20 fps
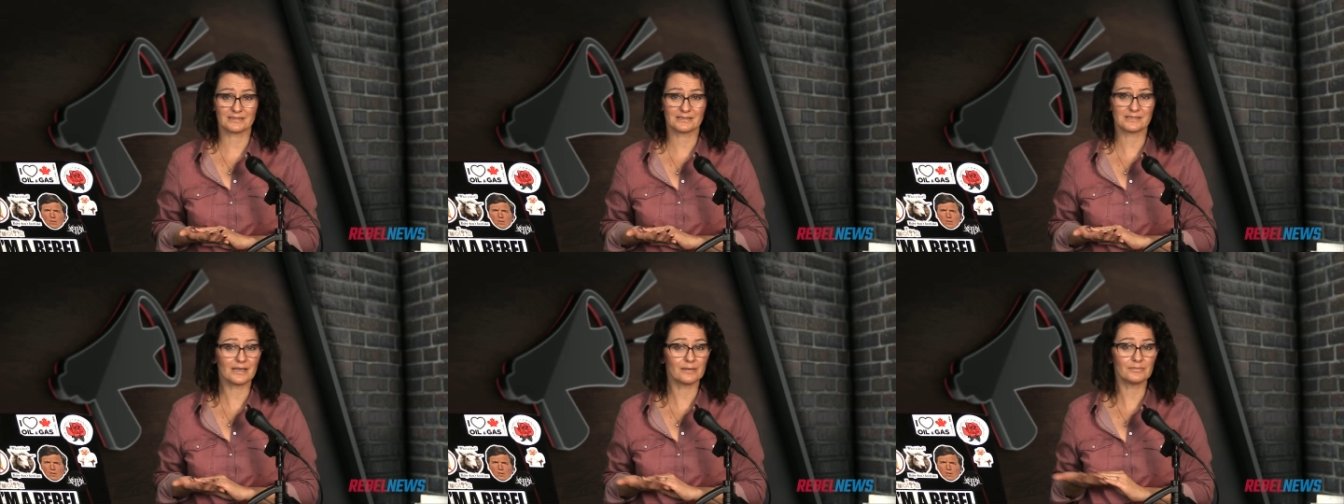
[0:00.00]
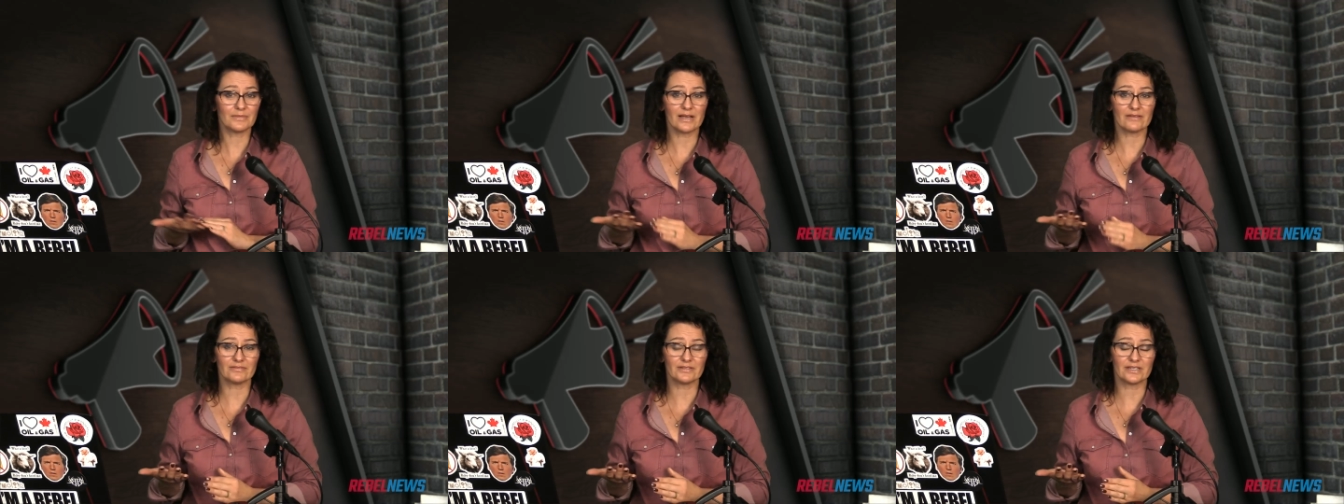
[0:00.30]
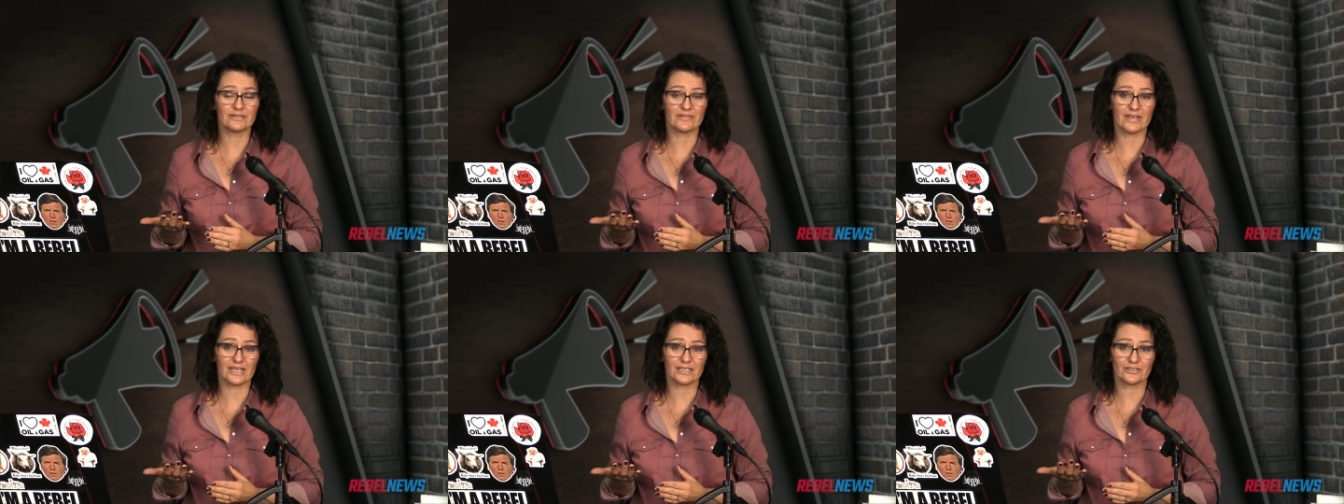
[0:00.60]
some level
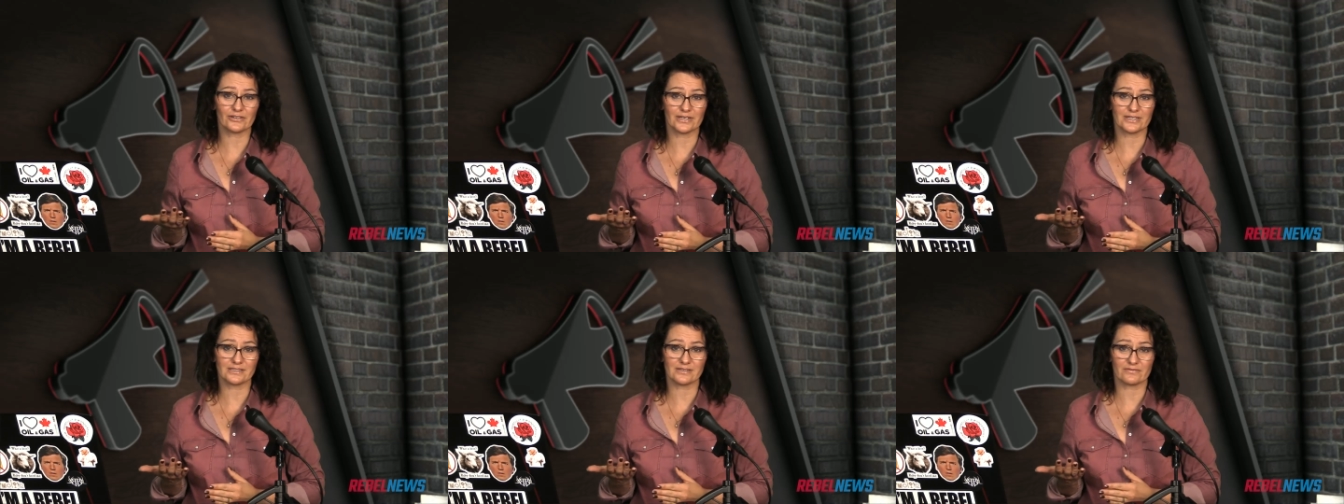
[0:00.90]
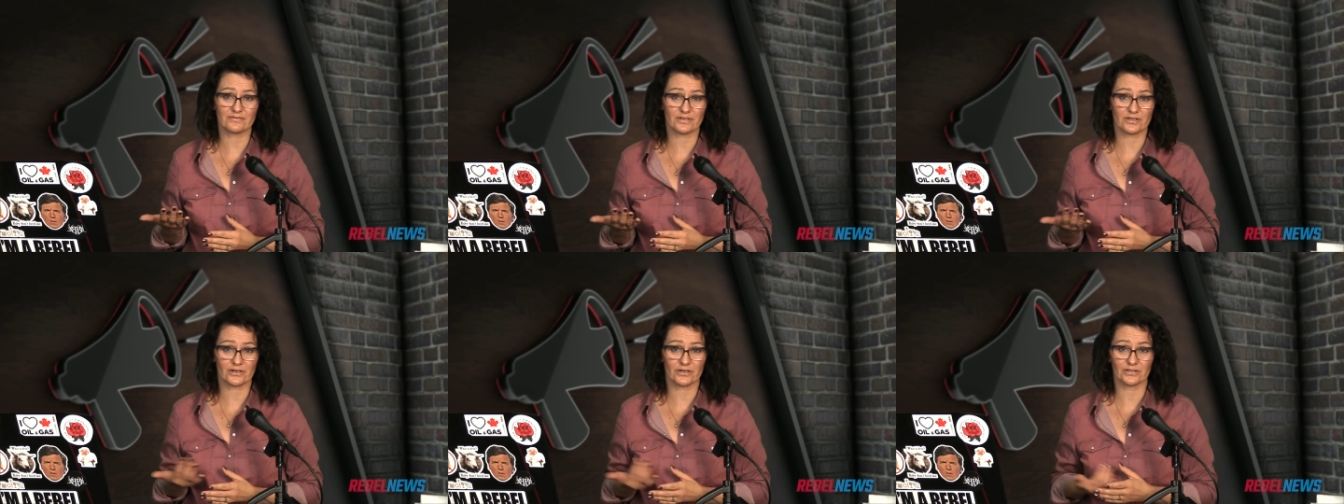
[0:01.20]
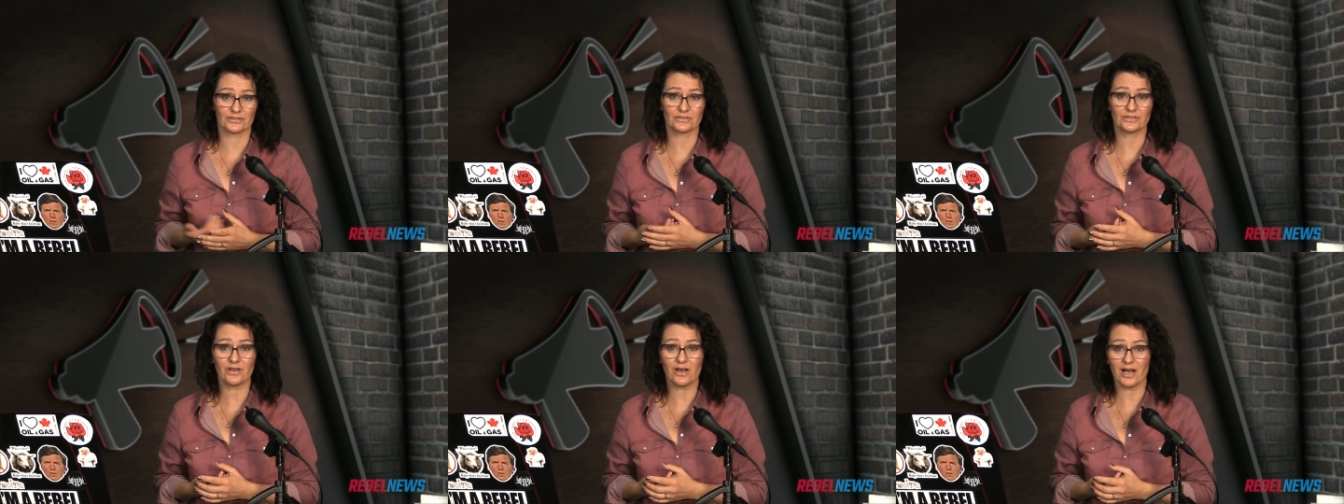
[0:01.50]
of ignorance of the
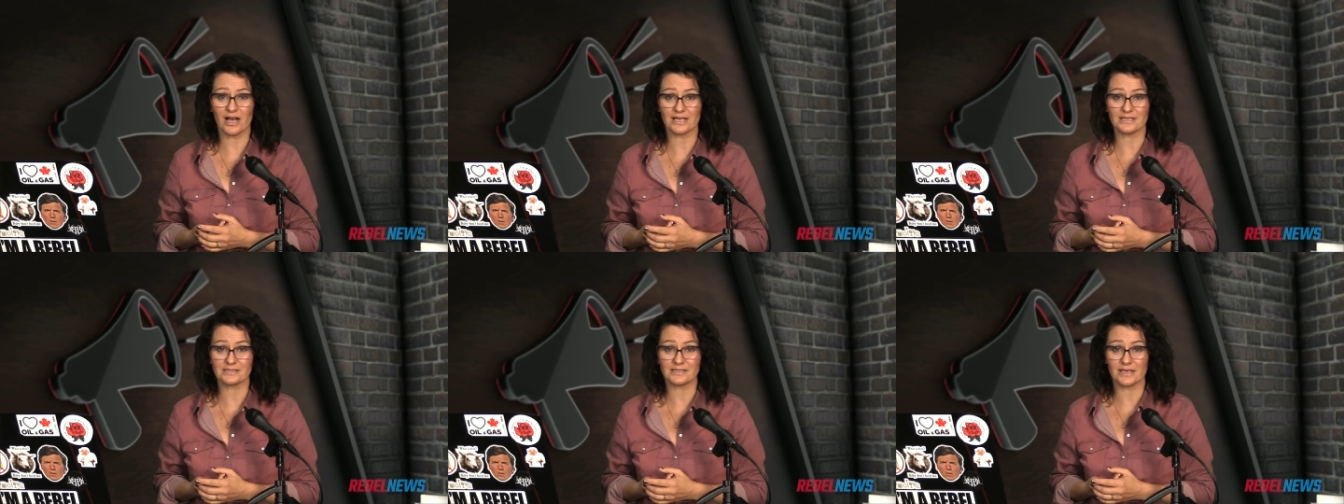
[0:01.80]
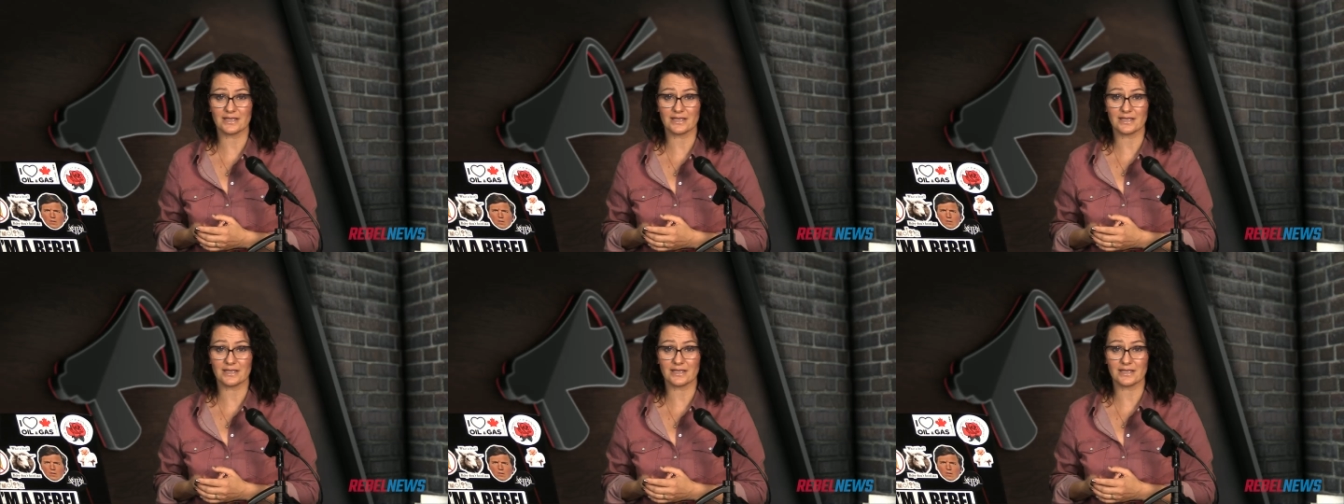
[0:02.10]
current laws,